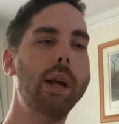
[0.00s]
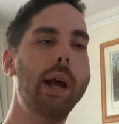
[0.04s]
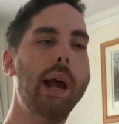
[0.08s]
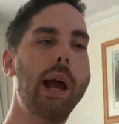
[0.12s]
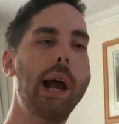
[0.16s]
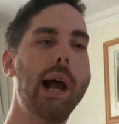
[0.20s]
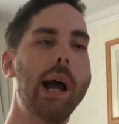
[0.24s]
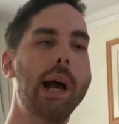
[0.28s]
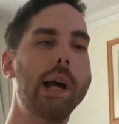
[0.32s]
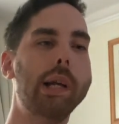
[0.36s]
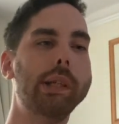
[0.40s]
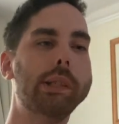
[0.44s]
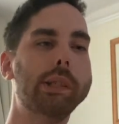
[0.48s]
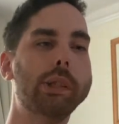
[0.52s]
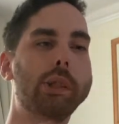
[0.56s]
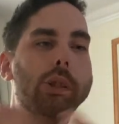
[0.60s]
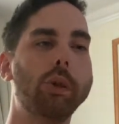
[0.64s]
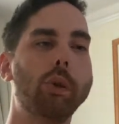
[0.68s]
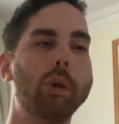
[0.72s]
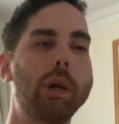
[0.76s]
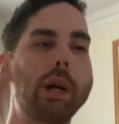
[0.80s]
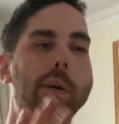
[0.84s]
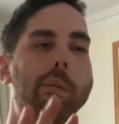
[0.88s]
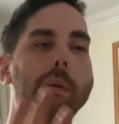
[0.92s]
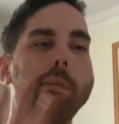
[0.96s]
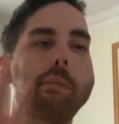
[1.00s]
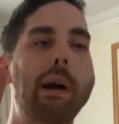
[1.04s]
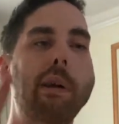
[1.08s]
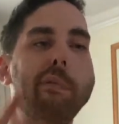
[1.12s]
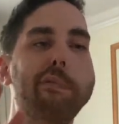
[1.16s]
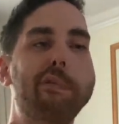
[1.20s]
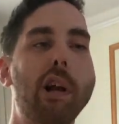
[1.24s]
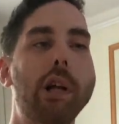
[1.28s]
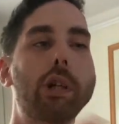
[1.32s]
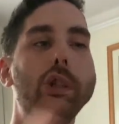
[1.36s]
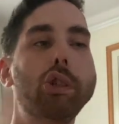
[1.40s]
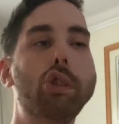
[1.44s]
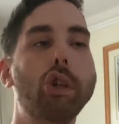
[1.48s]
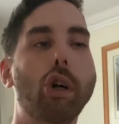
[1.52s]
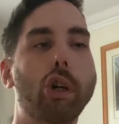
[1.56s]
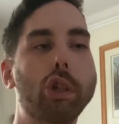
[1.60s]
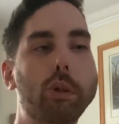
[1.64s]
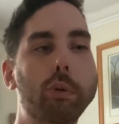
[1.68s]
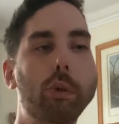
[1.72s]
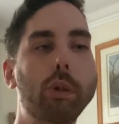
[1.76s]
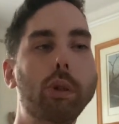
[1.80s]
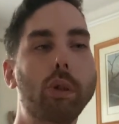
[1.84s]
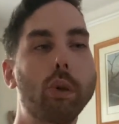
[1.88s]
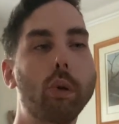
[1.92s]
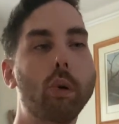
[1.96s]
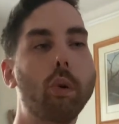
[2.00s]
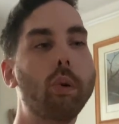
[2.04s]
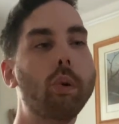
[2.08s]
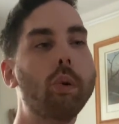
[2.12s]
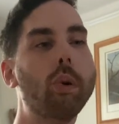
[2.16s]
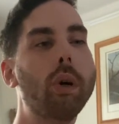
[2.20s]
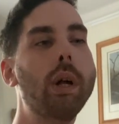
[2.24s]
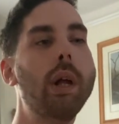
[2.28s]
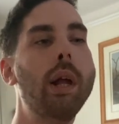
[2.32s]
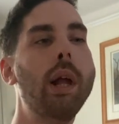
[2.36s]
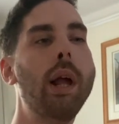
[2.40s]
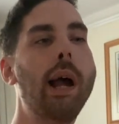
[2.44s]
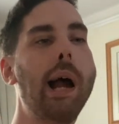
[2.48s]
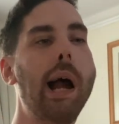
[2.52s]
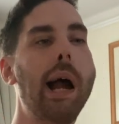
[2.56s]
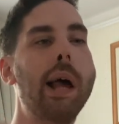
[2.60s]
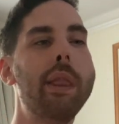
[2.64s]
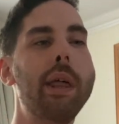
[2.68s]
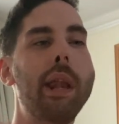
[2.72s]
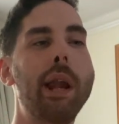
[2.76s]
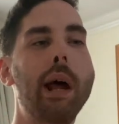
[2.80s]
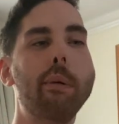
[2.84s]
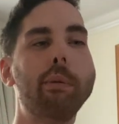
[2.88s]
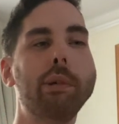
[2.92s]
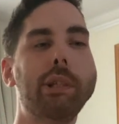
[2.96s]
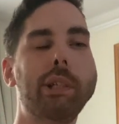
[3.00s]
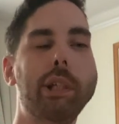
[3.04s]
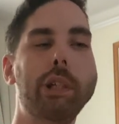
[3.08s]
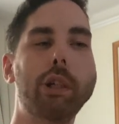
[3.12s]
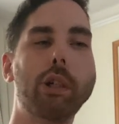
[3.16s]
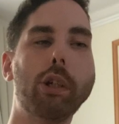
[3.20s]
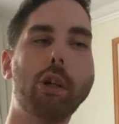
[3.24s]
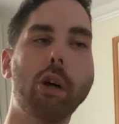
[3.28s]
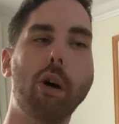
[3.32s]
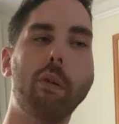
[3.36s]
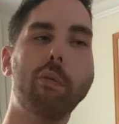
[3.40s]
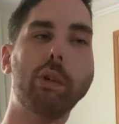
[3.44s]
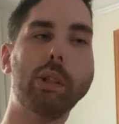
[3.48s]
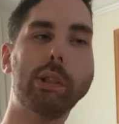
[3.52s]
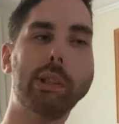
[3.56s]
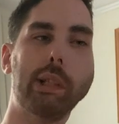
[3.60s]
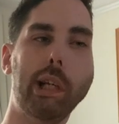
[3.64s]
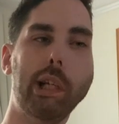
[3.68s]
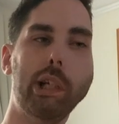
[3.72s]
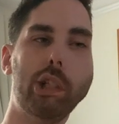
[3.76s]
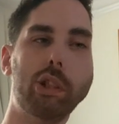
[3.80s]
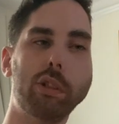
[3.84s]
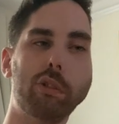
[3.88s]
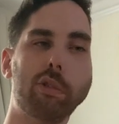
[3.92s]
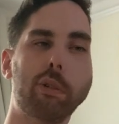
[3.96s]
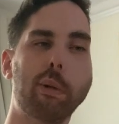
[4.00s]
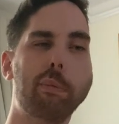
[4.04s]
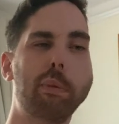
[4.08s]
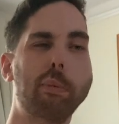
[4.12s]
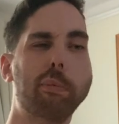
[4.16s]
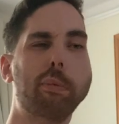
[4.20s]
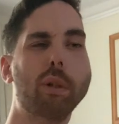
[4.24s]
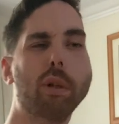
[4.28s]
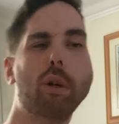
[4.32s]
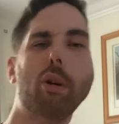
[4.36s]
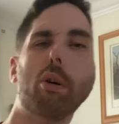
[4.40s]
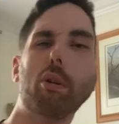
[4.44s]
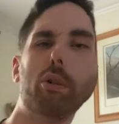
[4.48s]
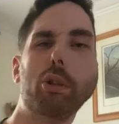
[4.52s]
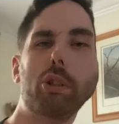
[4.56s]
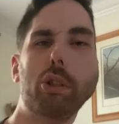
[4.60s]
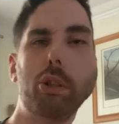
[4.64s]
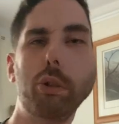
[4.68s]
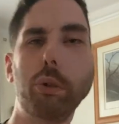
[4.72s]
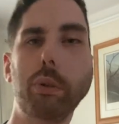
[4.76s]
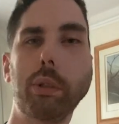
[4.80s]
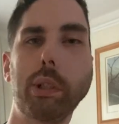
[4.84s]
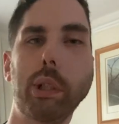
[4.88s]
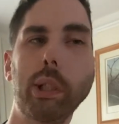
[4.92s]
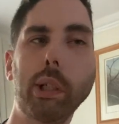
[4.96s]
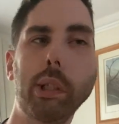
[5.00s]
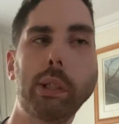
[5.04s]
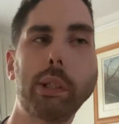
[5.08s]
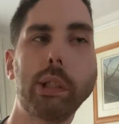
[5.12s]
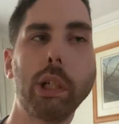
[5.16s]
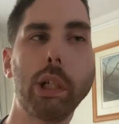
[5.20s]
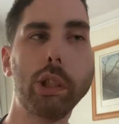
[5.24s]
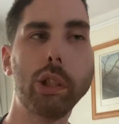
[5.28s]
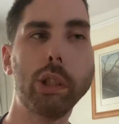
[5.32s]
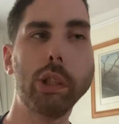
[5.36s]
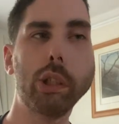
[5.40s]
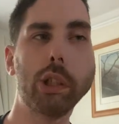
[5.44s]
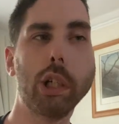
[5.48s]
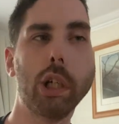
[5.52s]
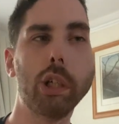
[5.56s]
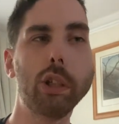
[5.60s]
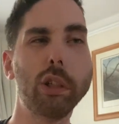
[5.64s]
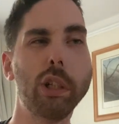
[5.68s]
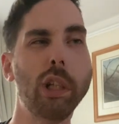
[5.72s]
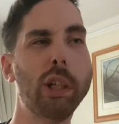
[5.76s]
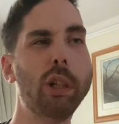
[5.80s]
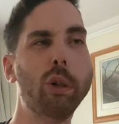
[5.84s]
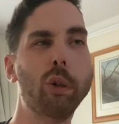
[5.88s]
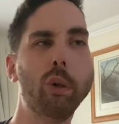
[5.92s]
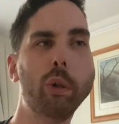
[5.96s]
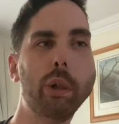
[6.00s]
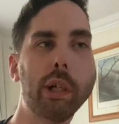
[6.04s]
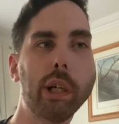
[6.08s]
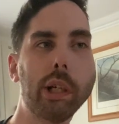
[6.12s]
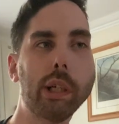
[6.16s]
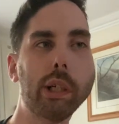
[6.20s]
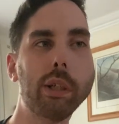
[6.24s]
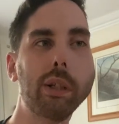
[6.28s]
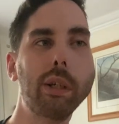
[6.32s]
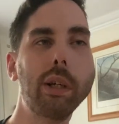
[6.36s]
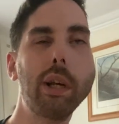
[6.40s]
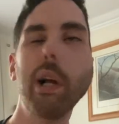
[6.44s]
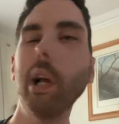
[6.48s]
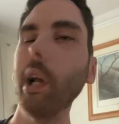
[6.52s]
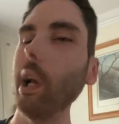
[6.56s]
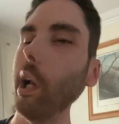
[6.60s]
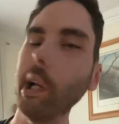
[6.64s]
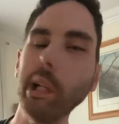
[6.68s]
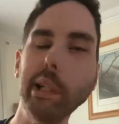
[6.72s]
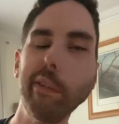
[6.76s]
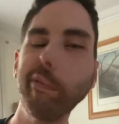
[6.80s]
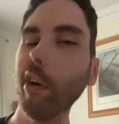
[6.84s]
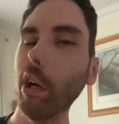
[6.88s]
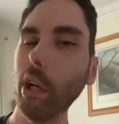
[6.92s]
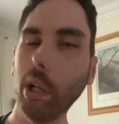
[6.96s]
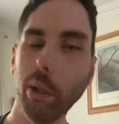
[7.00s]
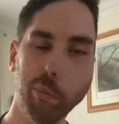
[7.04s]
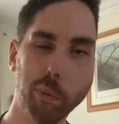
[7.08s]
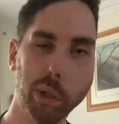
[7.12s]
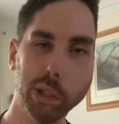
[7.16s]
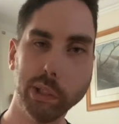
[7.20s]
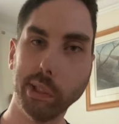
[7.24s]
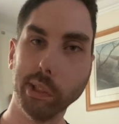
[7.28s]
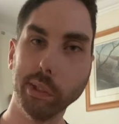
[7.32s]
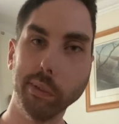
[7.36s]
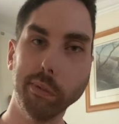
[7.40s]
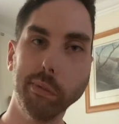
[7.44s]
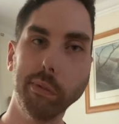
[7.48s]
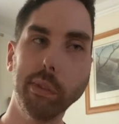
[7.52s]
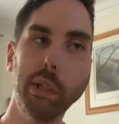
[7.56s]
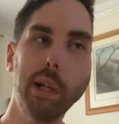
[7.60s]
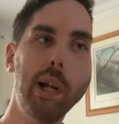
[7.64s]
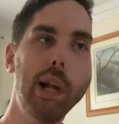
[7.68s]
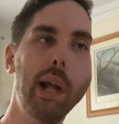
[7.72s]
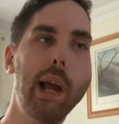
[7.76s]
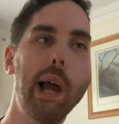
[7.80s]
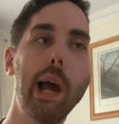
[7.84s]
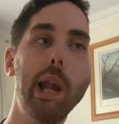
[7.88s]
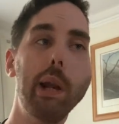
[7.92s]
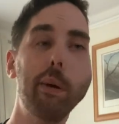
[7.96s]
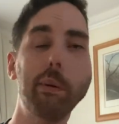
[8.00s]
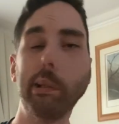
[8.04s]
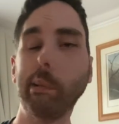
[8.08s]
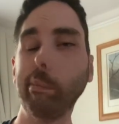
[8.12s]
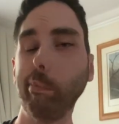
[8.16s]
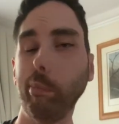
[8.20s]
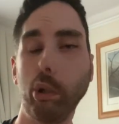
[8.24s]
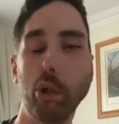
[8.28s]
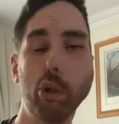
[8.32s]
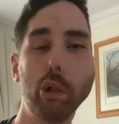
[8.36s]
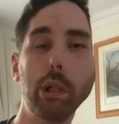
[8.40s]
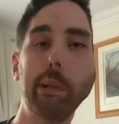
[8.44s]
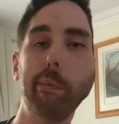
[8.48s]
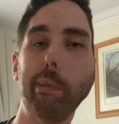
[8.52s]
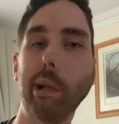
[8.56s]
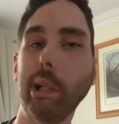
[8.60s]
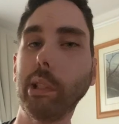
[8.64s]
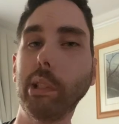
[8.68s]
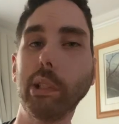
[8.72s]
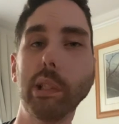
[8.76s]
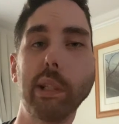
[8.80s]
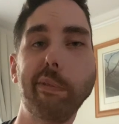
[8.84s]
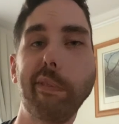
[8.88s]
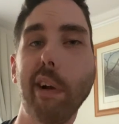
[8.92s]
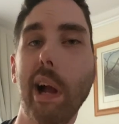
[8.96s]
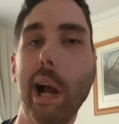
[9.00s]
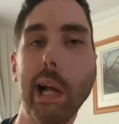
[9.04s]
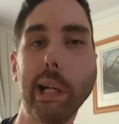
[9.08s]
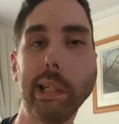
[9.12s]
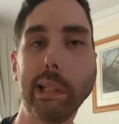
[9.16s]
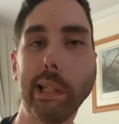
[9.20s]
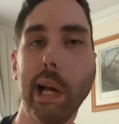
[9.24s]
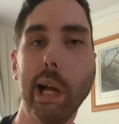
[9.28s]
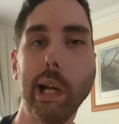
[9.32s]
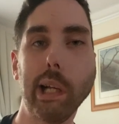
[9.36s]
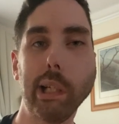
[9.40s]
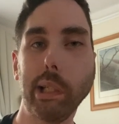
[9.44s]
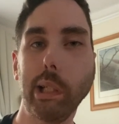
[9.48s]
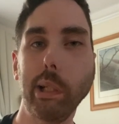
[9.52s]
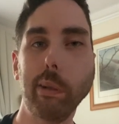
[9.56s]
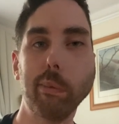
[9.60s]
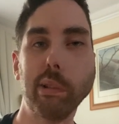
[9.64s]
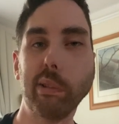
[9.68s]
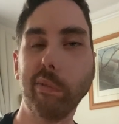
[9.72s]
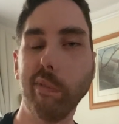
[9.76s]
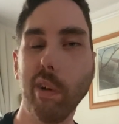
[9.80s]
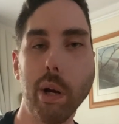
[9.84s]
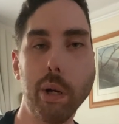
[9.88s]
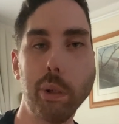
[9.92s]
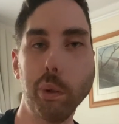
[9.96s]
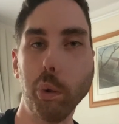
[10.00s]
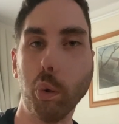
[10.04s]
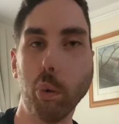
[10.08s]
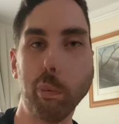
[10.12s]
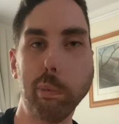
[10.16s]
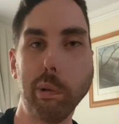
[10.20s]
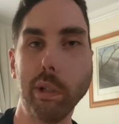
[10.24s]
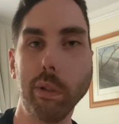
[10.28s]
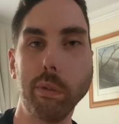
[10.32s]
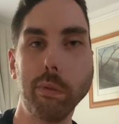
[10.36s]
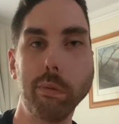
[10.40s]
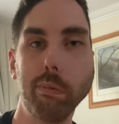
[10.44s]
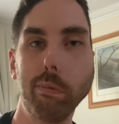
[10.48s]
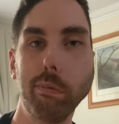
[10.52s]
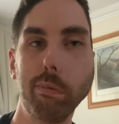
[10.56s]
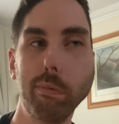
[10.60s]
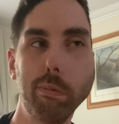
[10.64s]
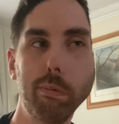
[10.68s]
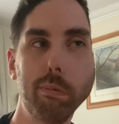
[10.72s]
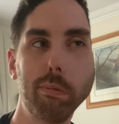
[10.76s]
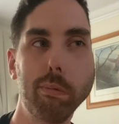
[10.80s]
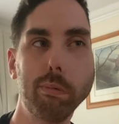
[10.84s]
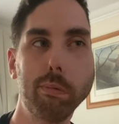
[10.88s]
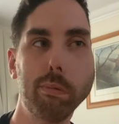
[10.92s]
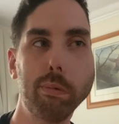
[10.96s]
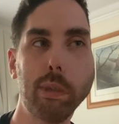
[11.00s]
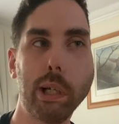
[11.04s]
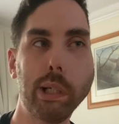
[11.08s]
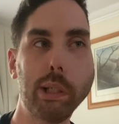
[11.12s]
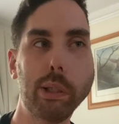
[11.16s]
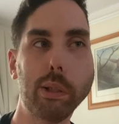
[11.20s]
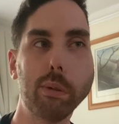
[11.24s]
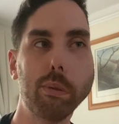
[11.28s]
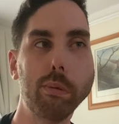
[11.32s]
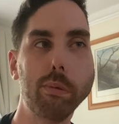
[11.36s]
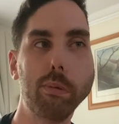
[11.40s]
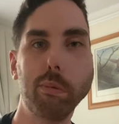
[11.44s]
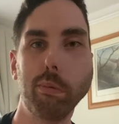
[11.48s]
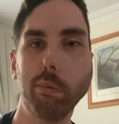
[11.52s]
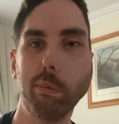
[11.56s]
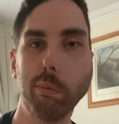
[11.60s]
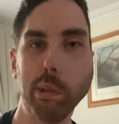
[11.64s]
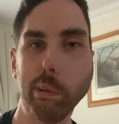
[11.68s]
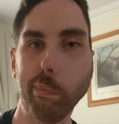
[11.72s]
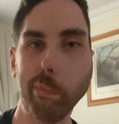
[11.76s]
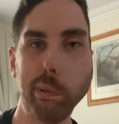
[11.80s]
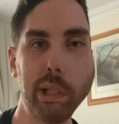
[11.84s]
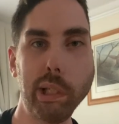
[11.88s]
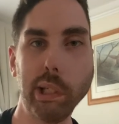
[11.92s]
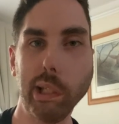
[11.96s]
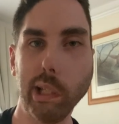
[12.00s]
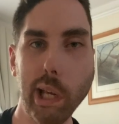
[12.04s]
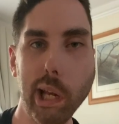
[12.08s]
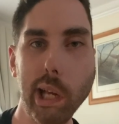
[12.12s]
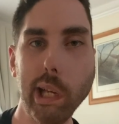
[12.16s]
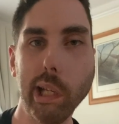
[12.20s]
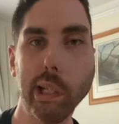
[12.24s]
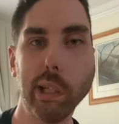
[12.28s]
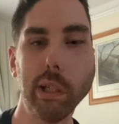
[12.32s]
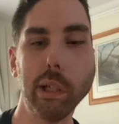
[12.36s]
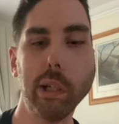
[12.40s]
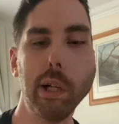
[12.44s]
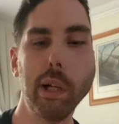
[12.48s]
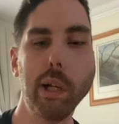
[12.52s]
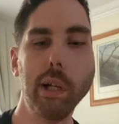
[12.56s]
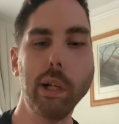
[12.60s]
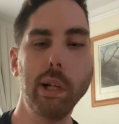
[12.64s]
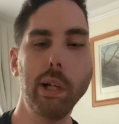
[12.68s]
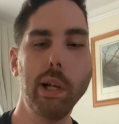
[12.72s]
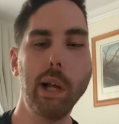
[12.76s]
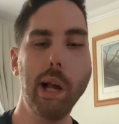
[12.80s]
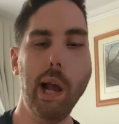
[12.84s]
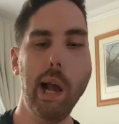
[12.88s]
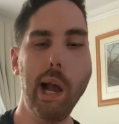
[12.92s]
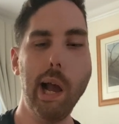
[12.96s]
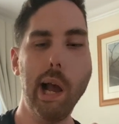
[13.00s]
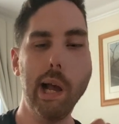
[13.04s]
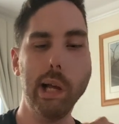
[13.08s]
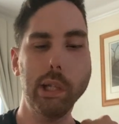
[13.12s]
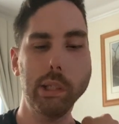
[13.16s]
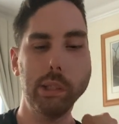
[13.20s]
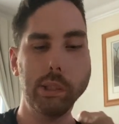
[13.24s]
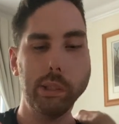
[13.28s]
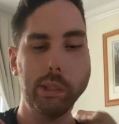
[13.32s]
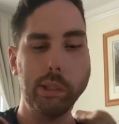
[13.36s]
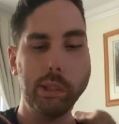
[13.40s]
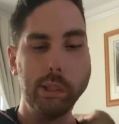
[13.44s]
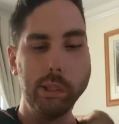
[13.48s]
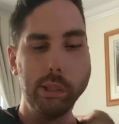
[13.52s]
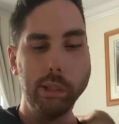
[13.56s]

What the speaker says: And so him and my friend Josh would go, and then I would hear conversations from people like, oh, did you see such and such, like, looking? And he fucking wasn't. And it was purely based on the fact that he was very open, like, with being gay. And